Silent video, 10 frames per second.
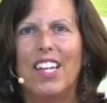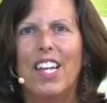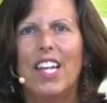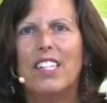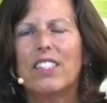
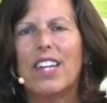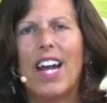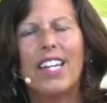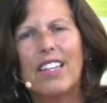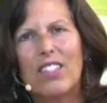And it's
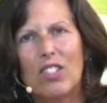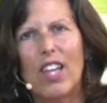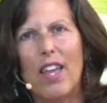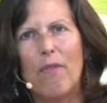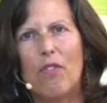kind of the
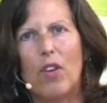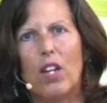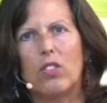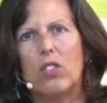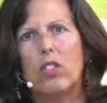same for
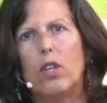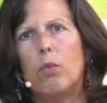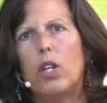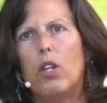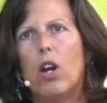us, isn't it?
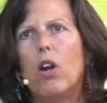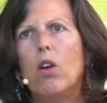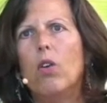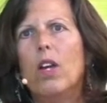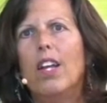We
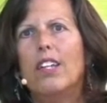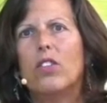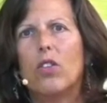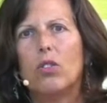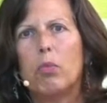go
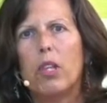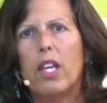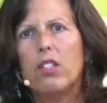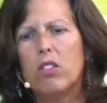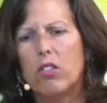to those
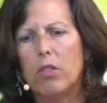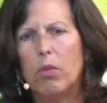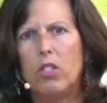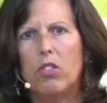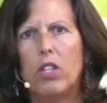places and
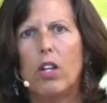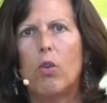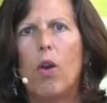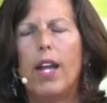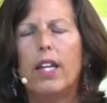we sit
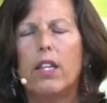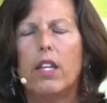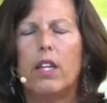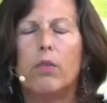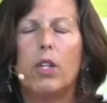
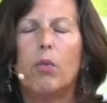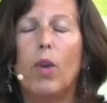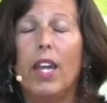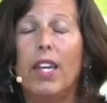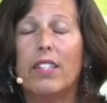quietly and we
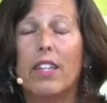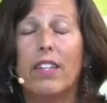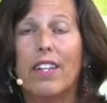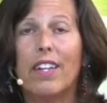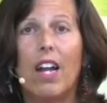wait,
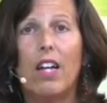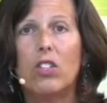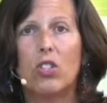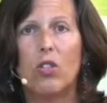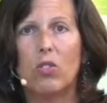and then God
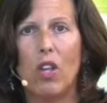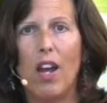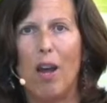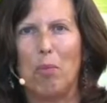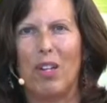shows
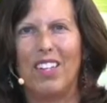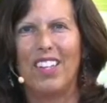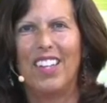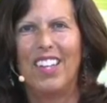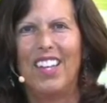up.
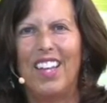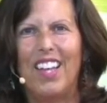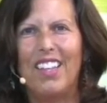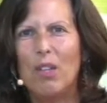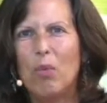
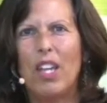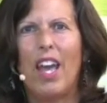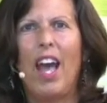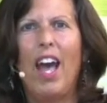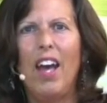And then we
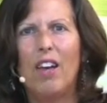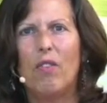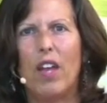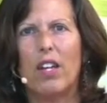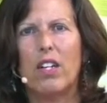
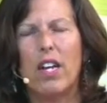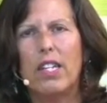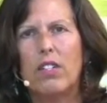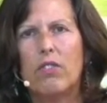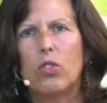have that
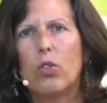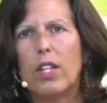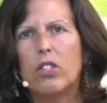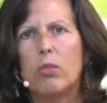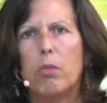kind of
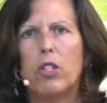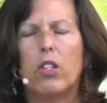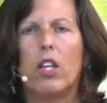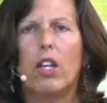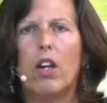
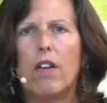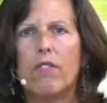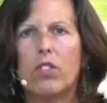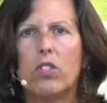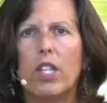trust-building
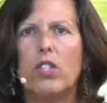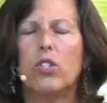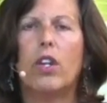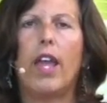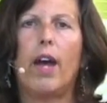
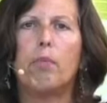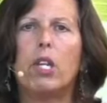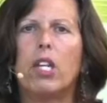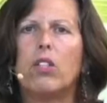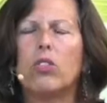conversation
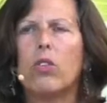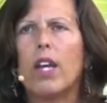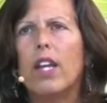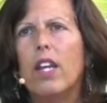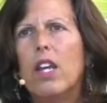happening so
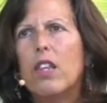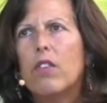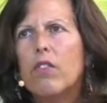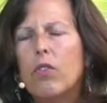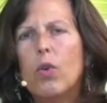that the
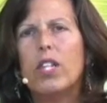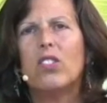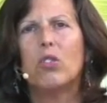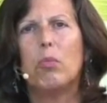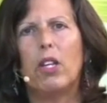
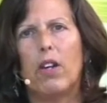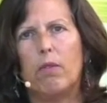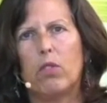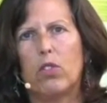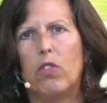voice
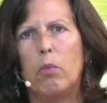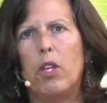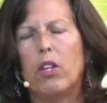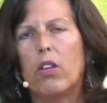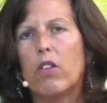becomes
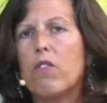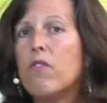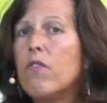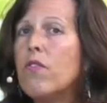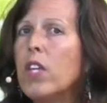familiar, the
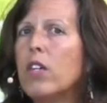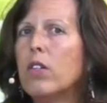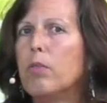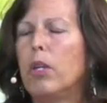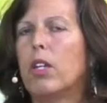
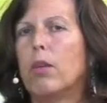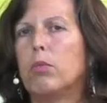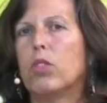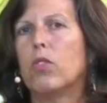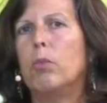feel
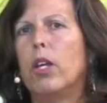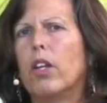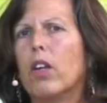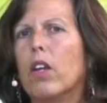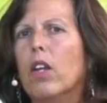becomes
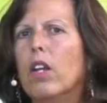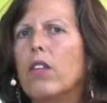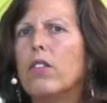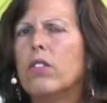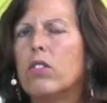familiar,
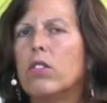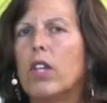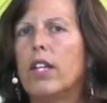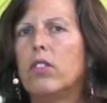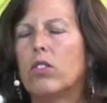the
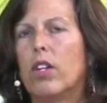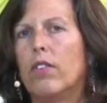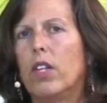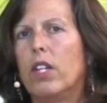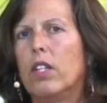sense
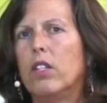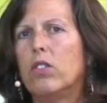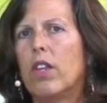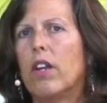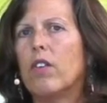of it
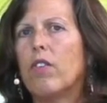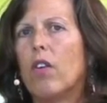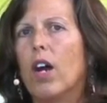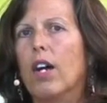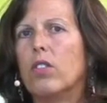is there
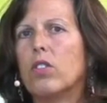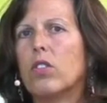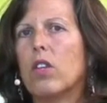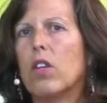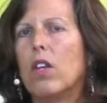for us.
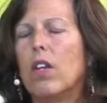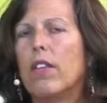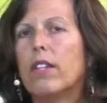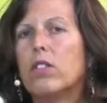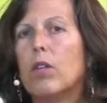
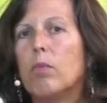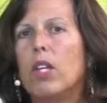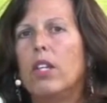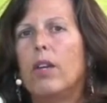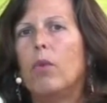That's
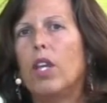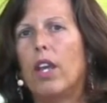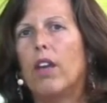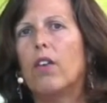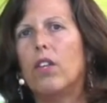something then we
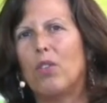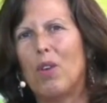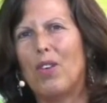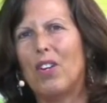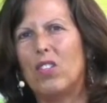carry
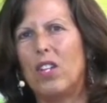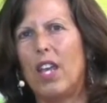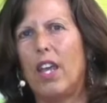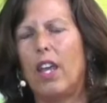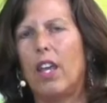throughout our
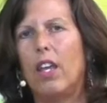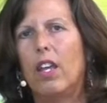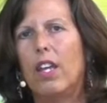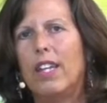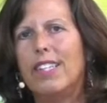day.
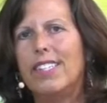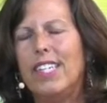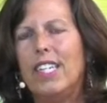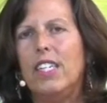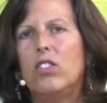And it's
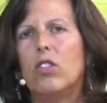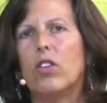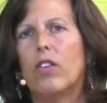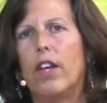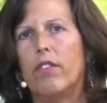
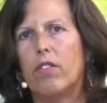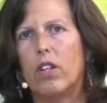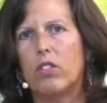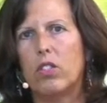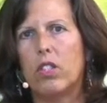easier then for
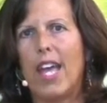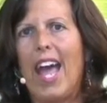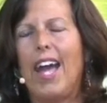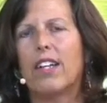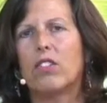us to
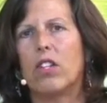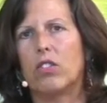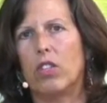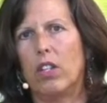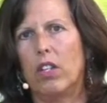
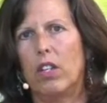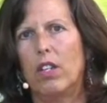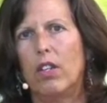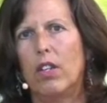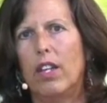access it,
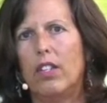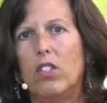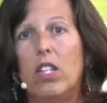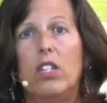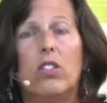and
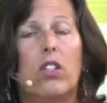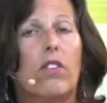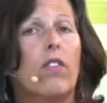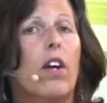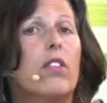it's easier
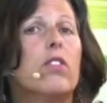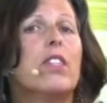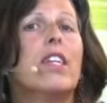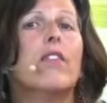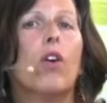for us to
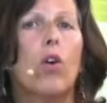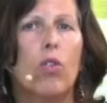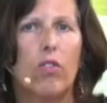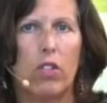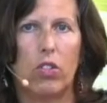give
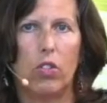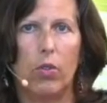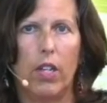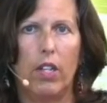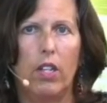over
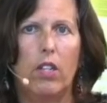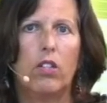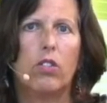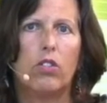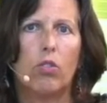to it,
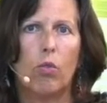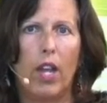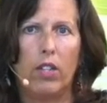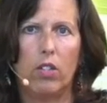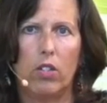to
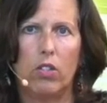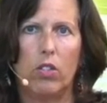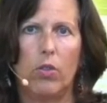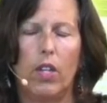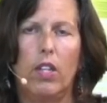surrender
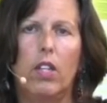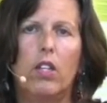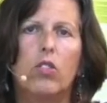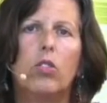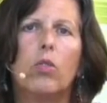to it,
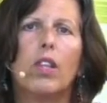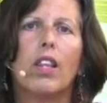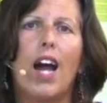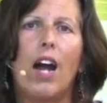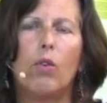to
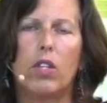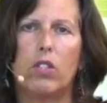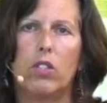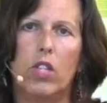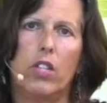allow it
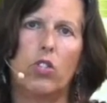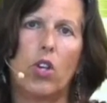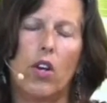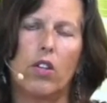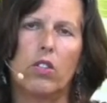to take
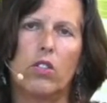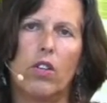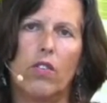charge of